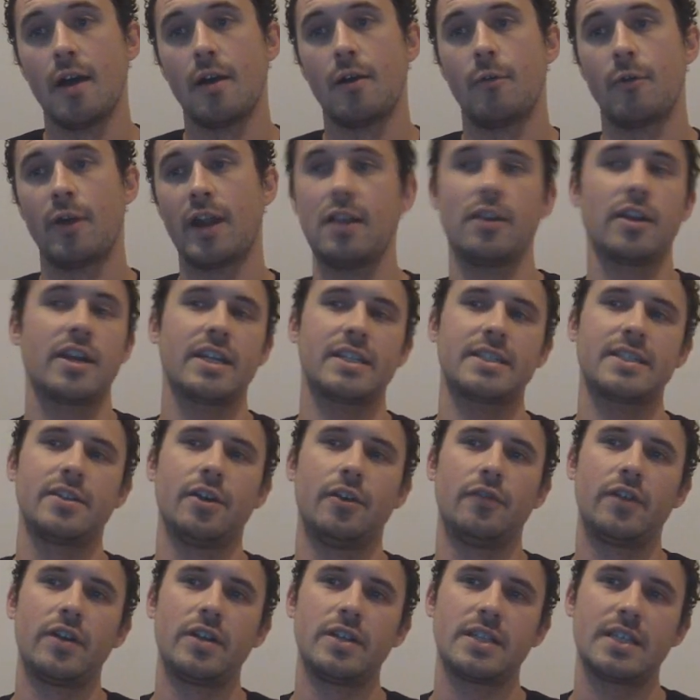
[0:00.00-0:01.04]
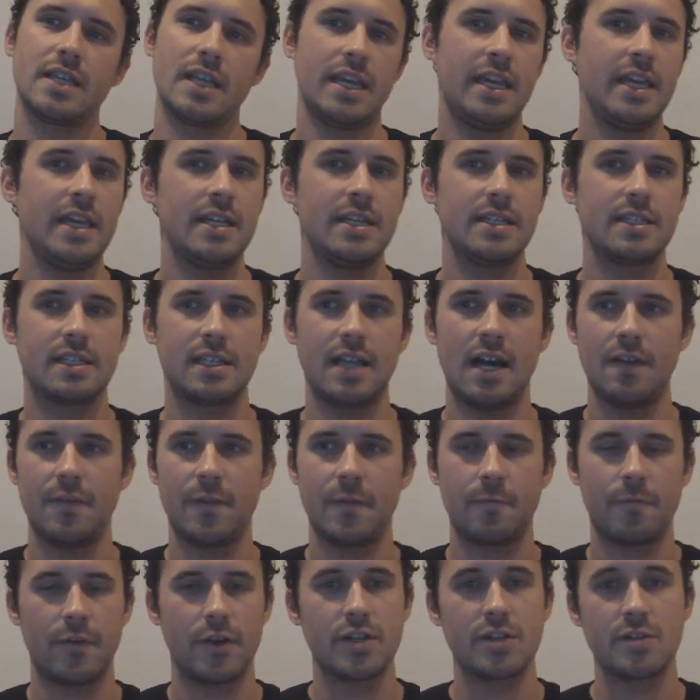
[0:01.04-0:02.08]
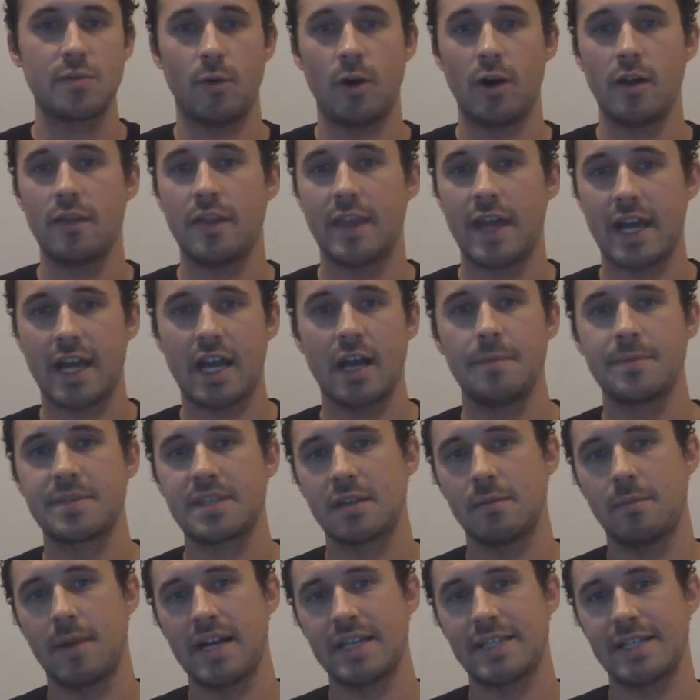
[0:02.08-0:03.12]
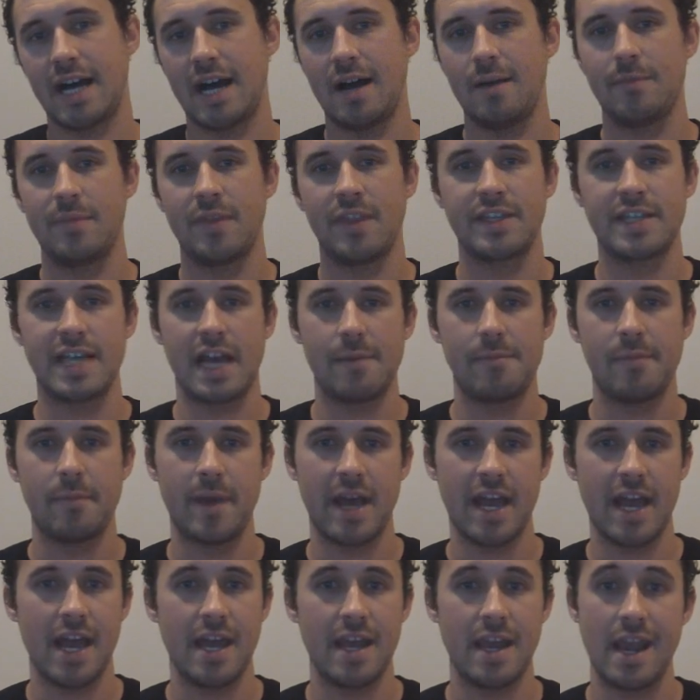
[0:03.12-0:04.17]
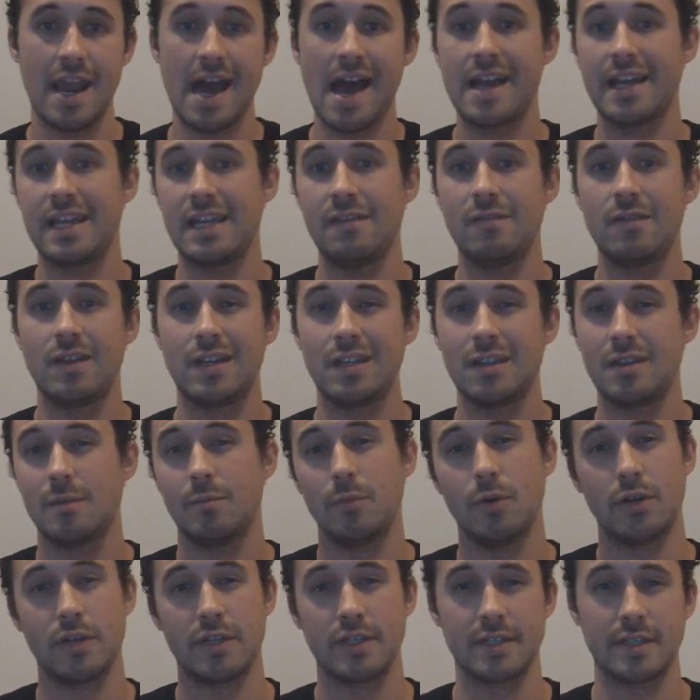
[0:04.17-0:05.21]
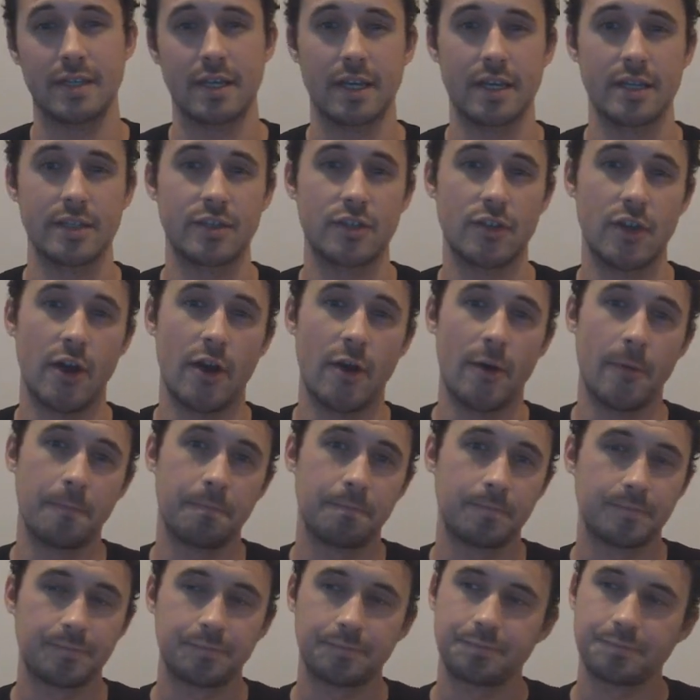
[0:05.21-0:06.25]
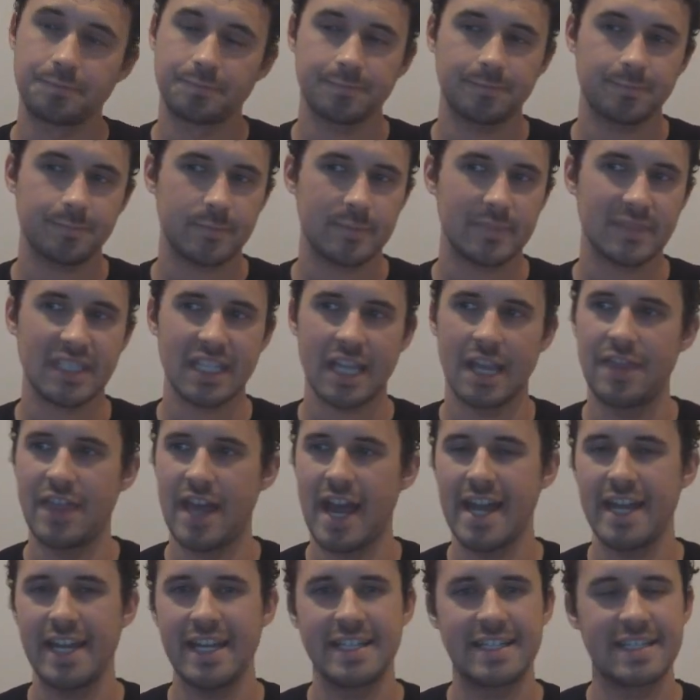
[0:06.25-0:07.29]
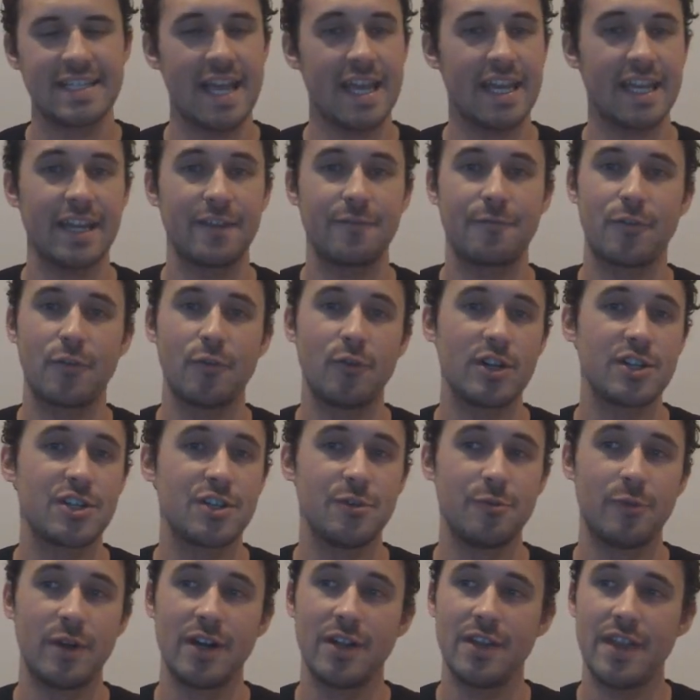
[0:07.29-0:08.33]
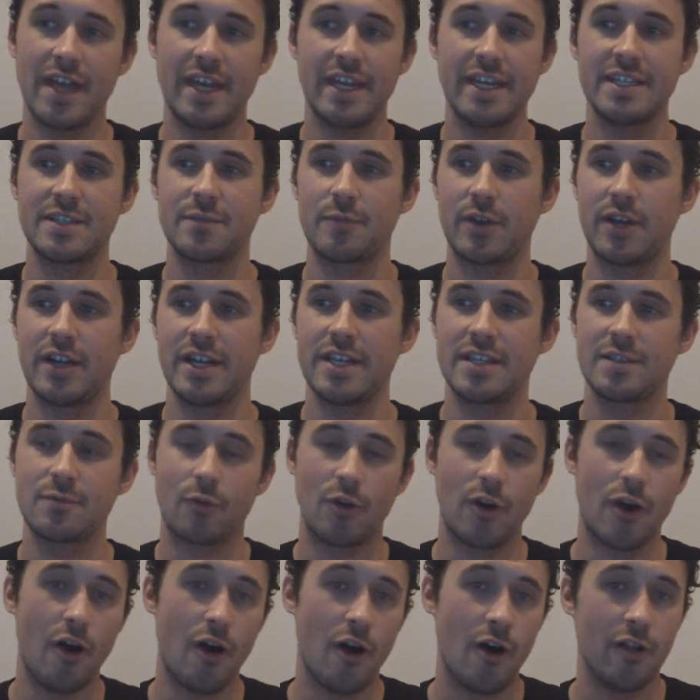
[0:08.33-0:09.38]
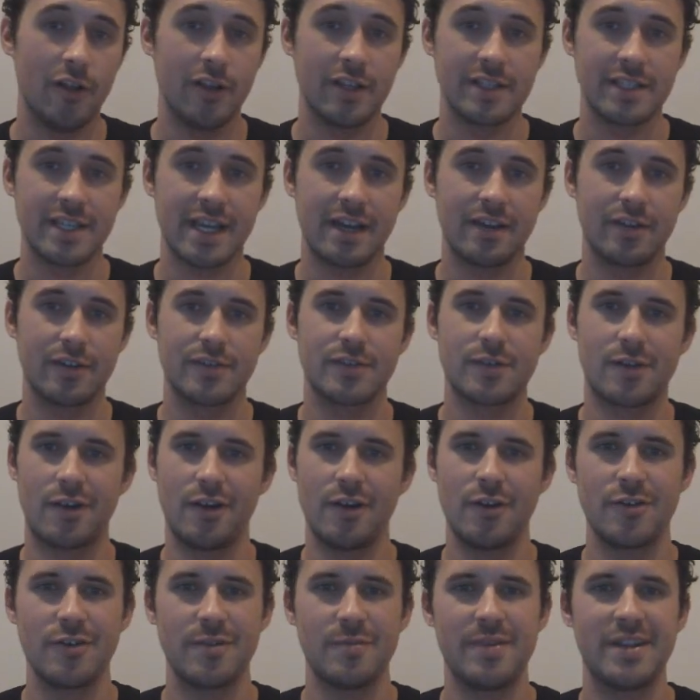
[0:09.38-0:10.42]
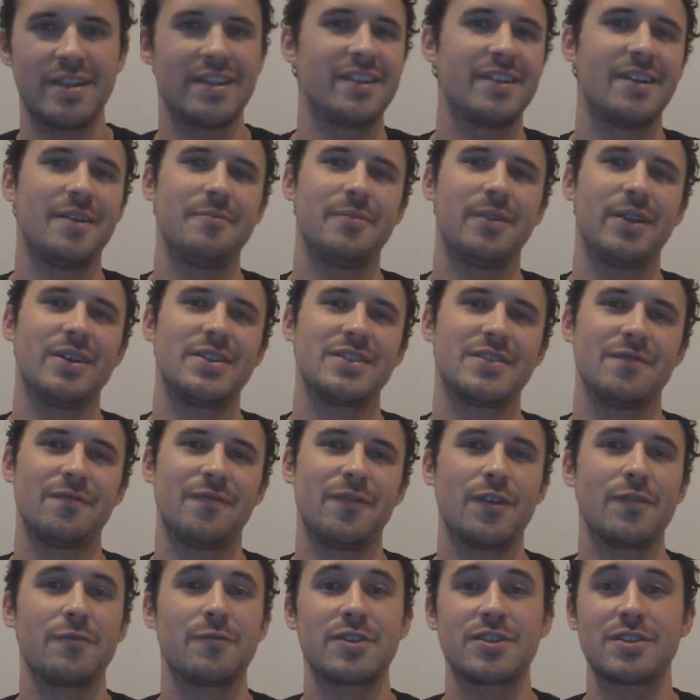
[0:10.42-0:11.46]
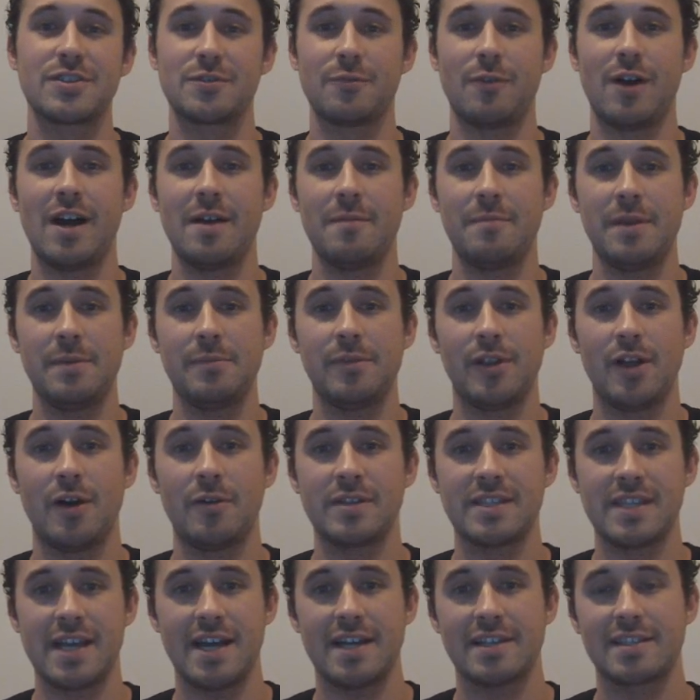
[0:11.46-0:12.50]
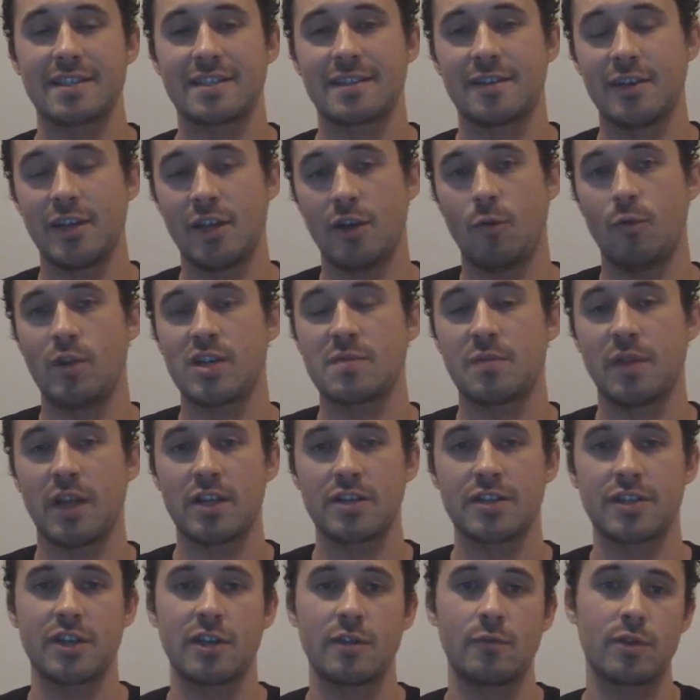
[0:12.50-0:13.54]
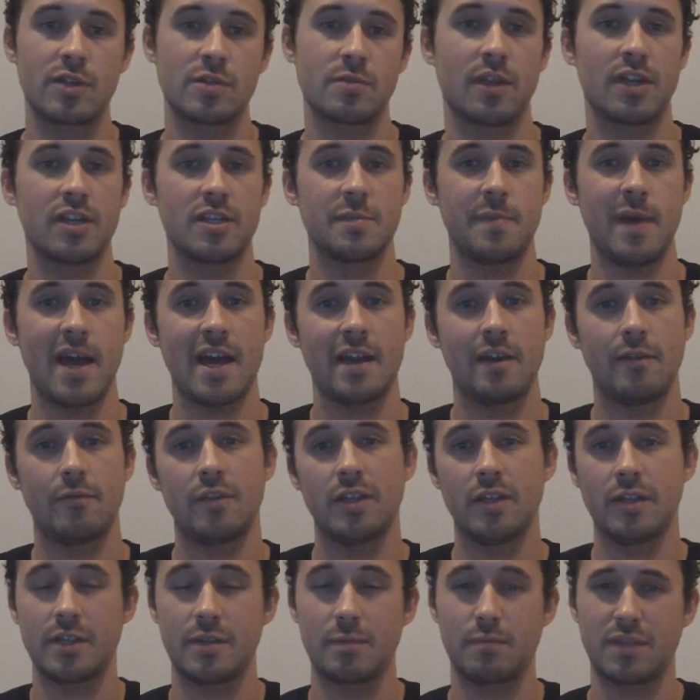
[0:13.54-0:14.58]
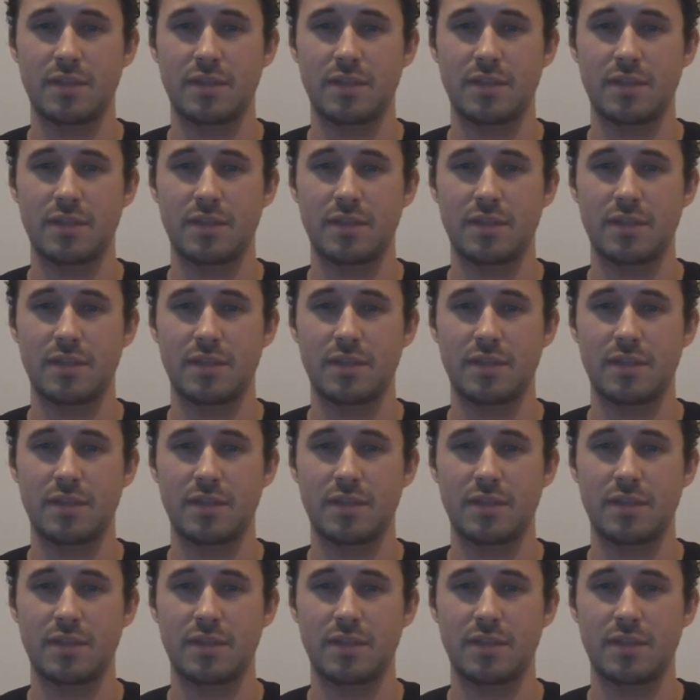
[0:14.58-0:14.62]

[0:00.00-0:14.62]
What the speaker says: when I look at silvers, he is not the first one that comes to the top of my head, not even in the Bundesliga. So take it for what you will. That is what it is. We're all entitled to our own opinion on players in foot, which is why people always ask, which player is good, which player is bad. And it really